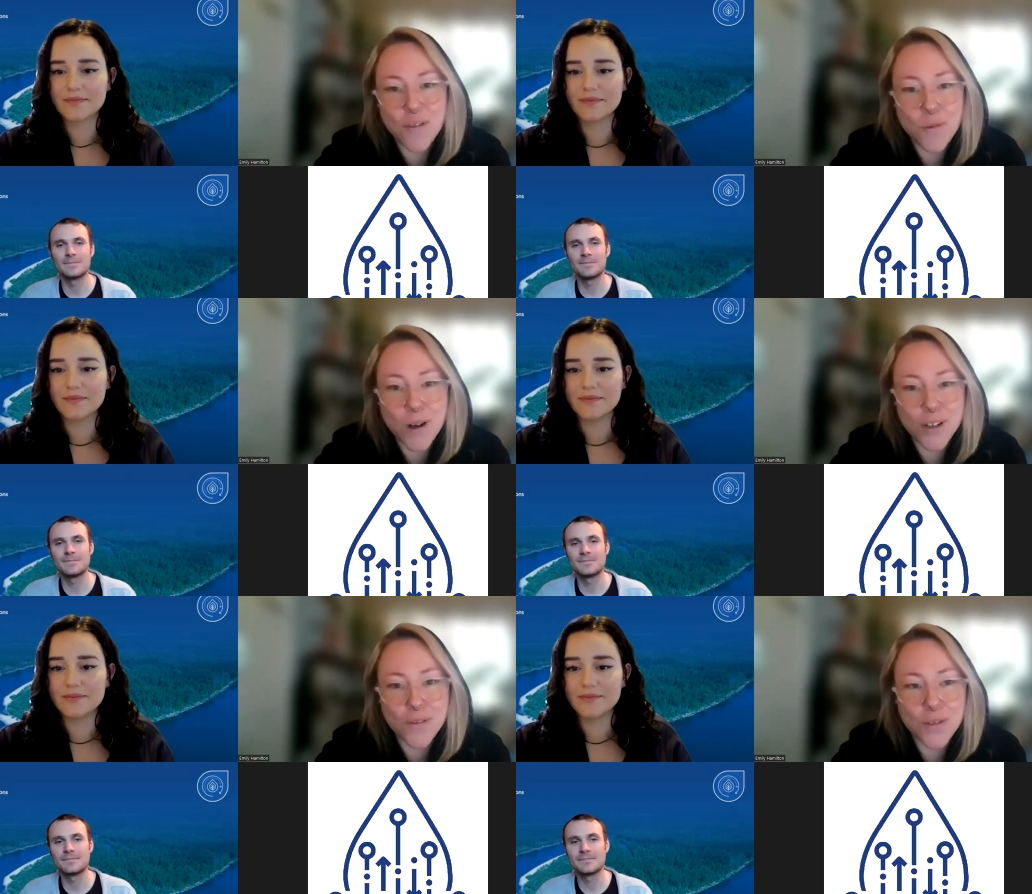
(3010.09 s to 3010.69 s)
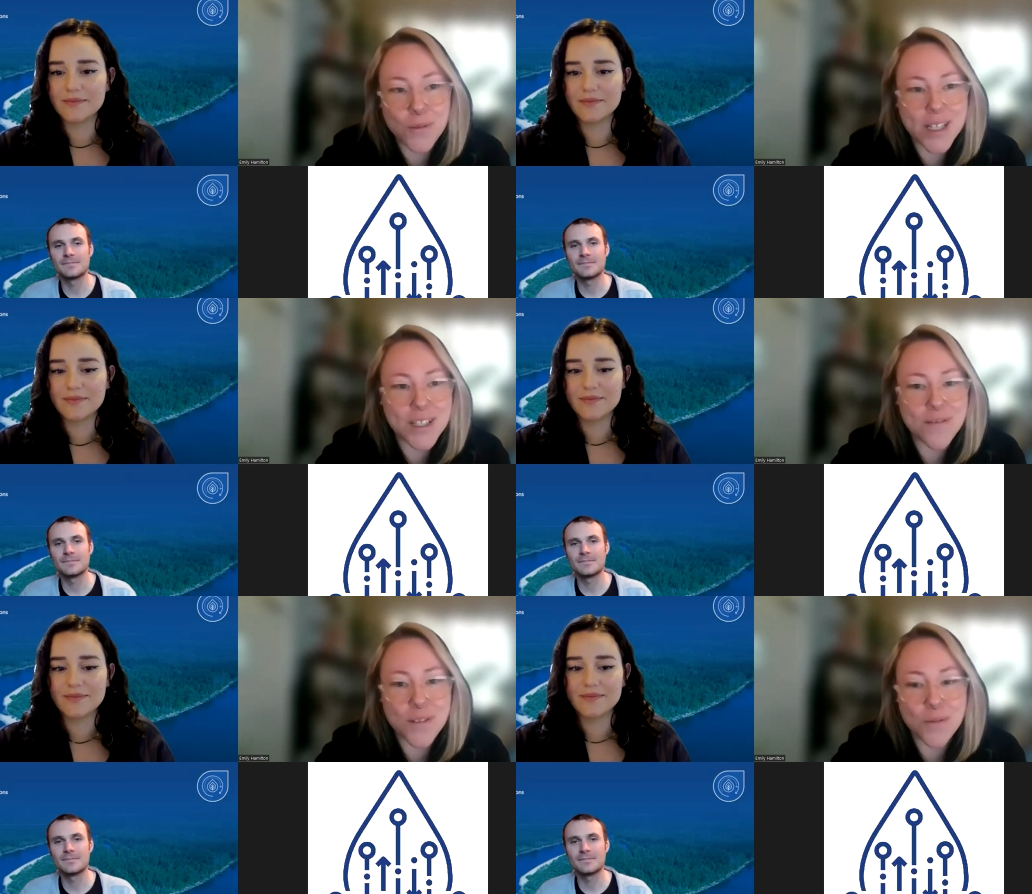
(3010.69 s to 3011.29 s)
Speaker 1: have a wonderful
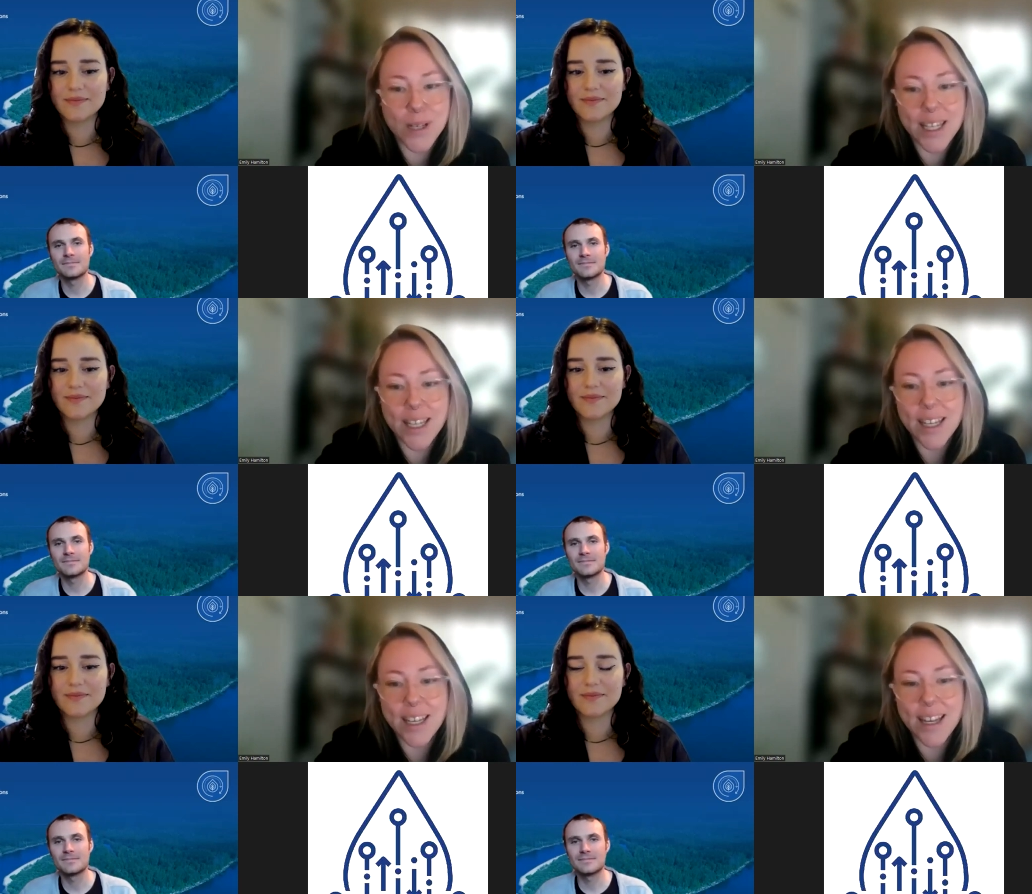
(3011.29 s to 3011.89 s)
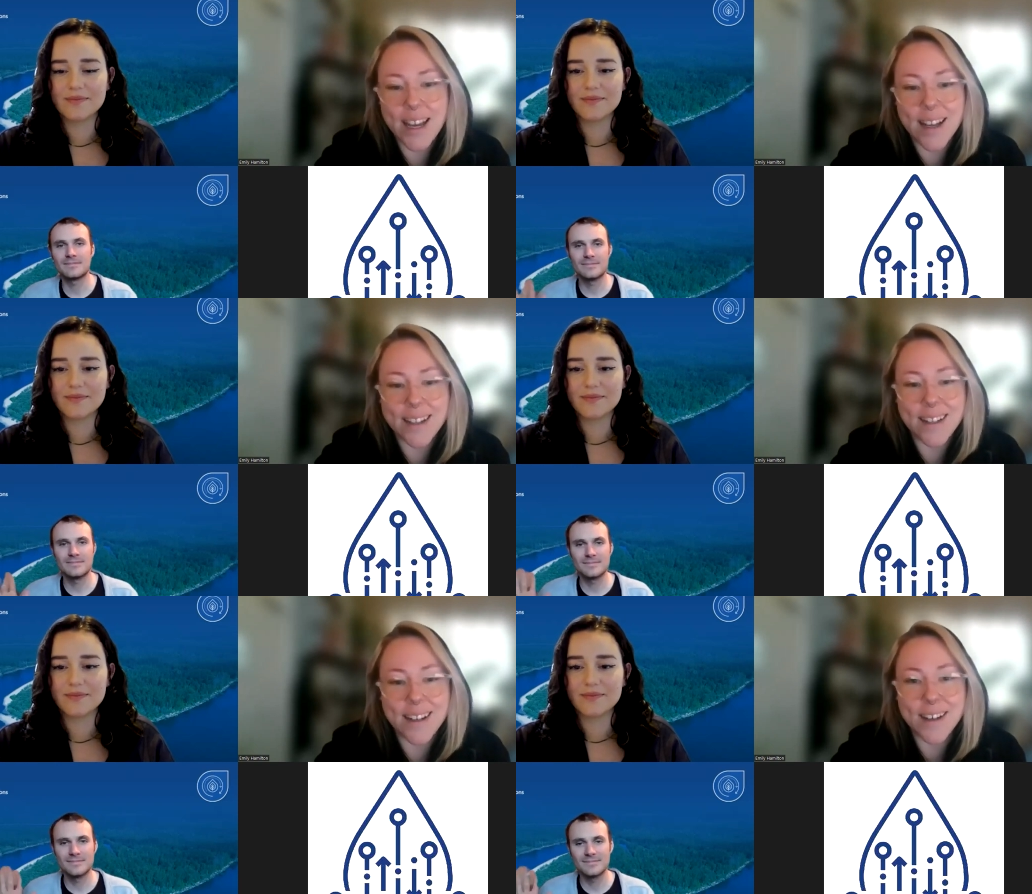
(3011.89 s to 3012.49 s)
rest of the week.
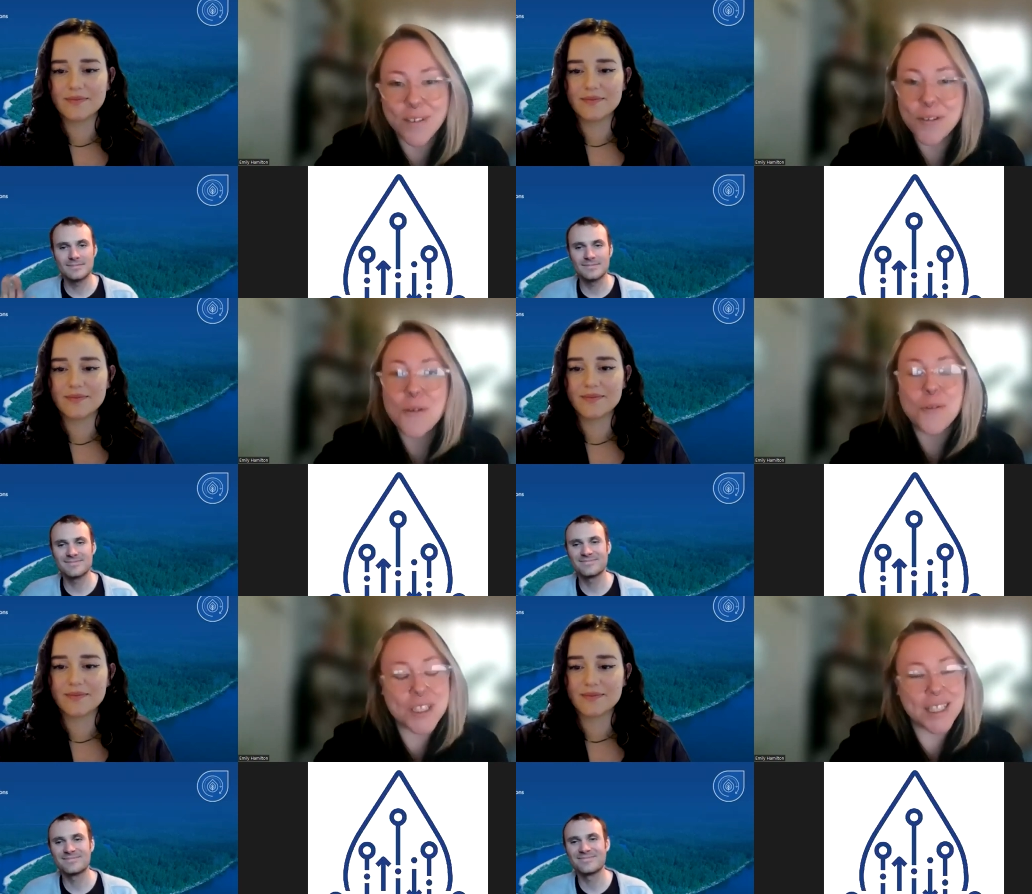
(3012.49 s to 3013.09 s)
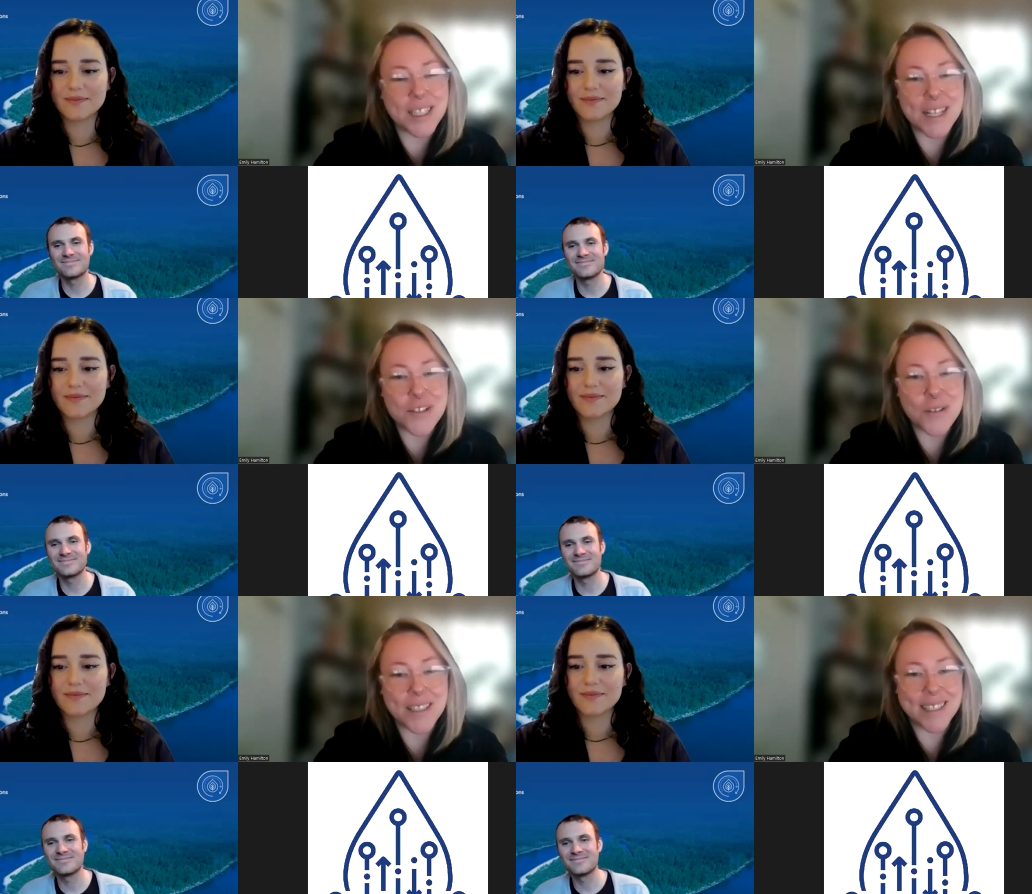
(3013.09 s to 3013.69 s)
And we'll see you
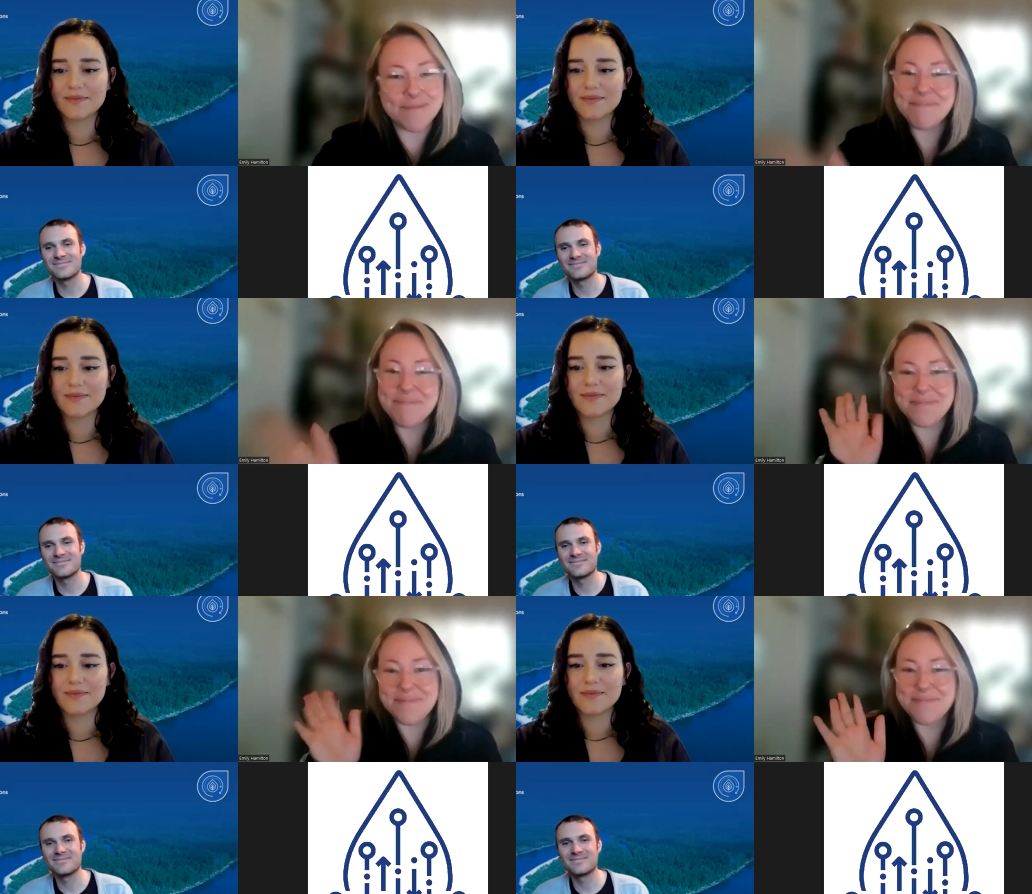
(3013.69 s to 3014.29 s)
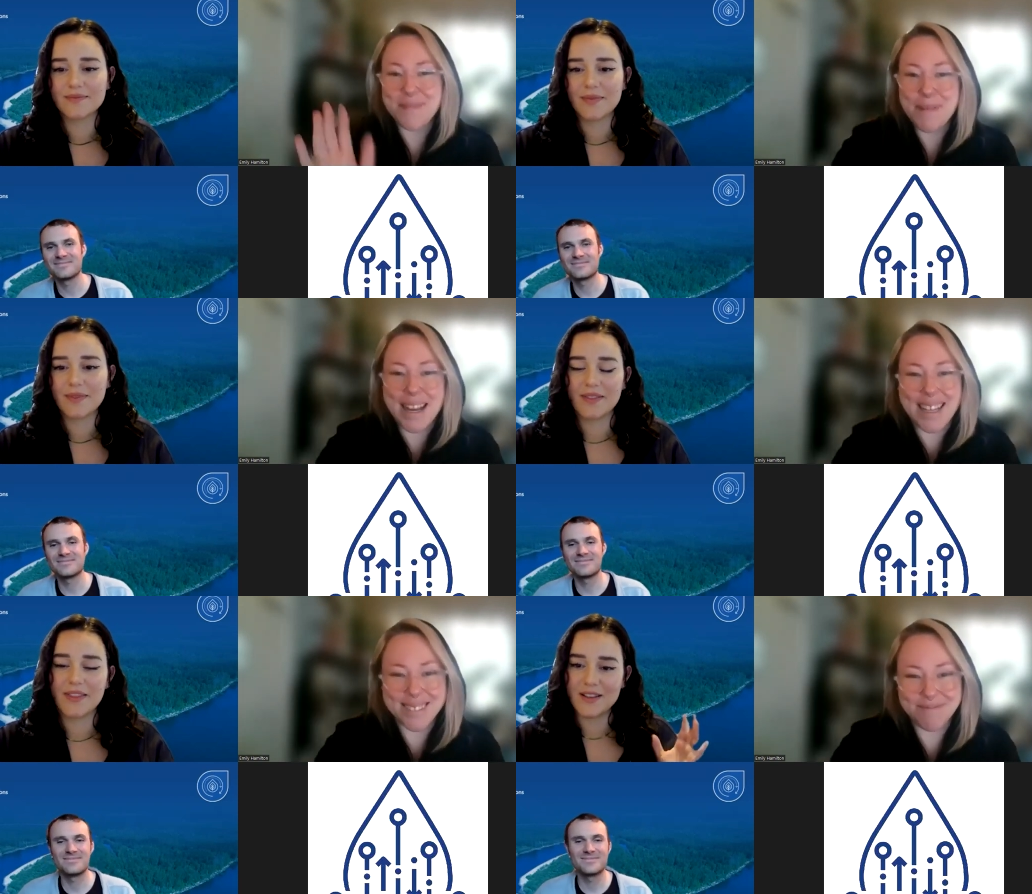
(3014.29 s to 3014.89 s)
again shortly.
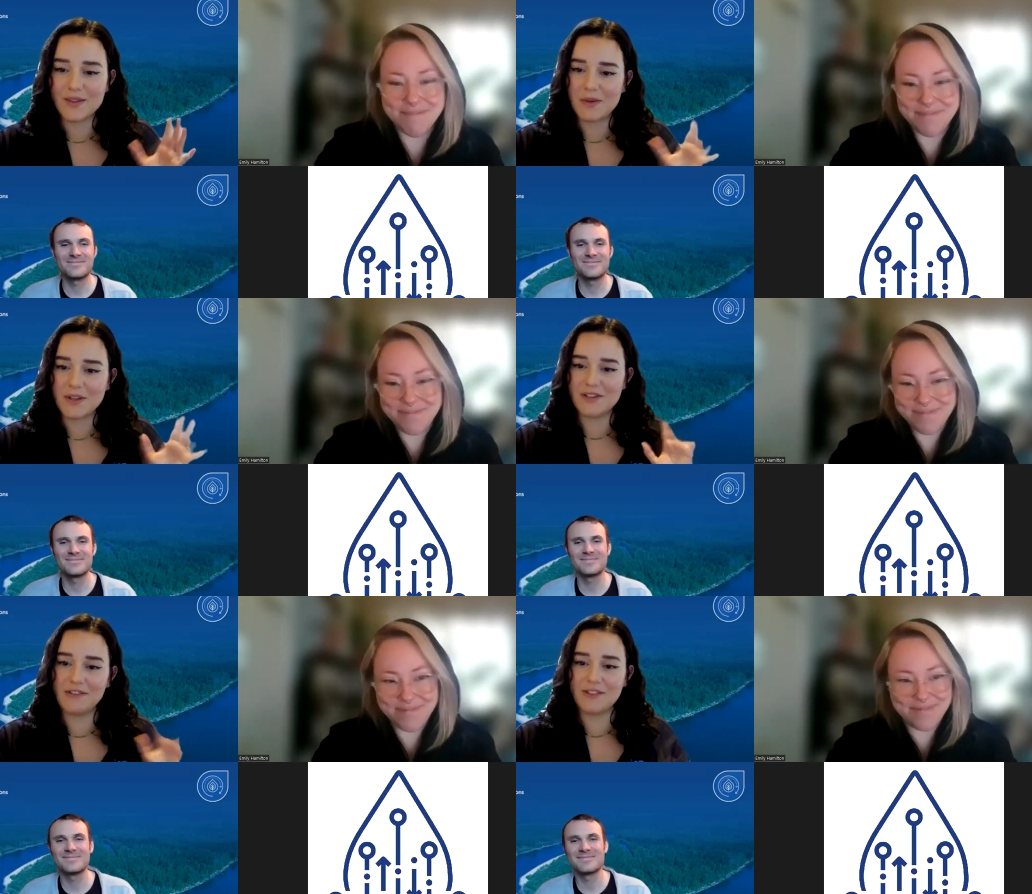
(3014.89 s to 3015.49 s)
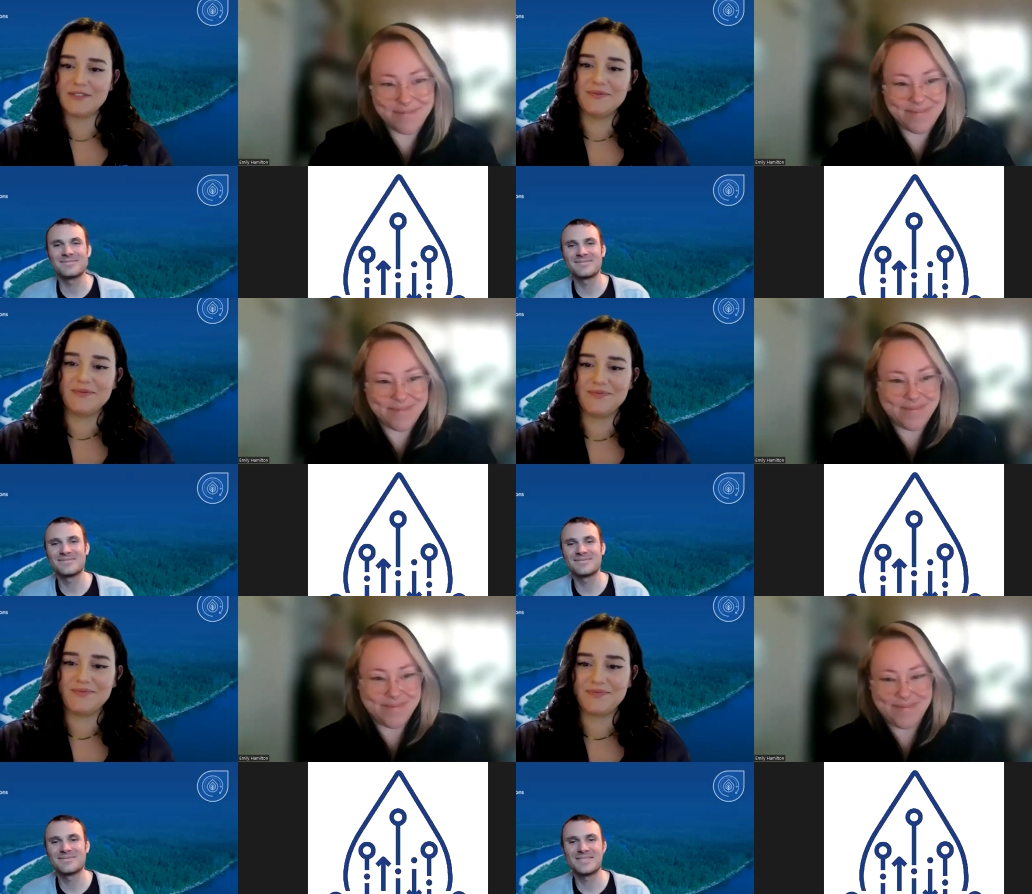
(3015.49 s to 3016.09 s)
Bye-bye. Thanks
Speaker 2: so much,
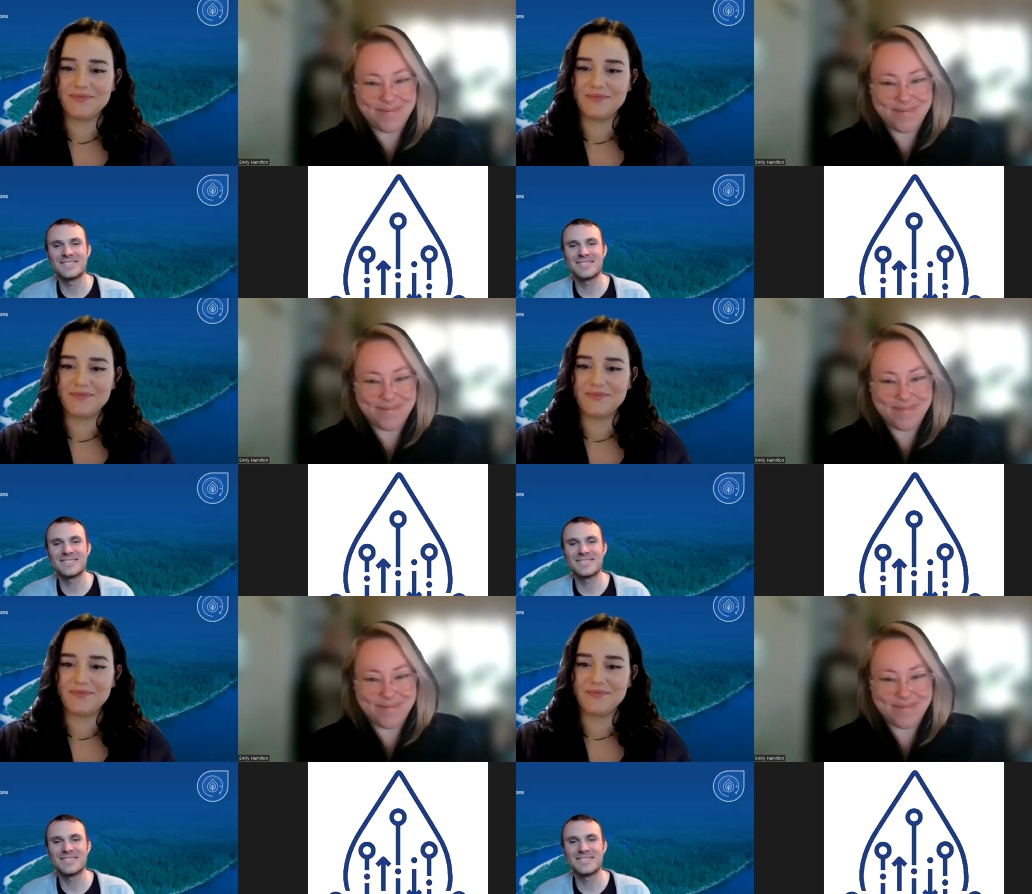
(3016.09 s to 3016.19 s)
everyone.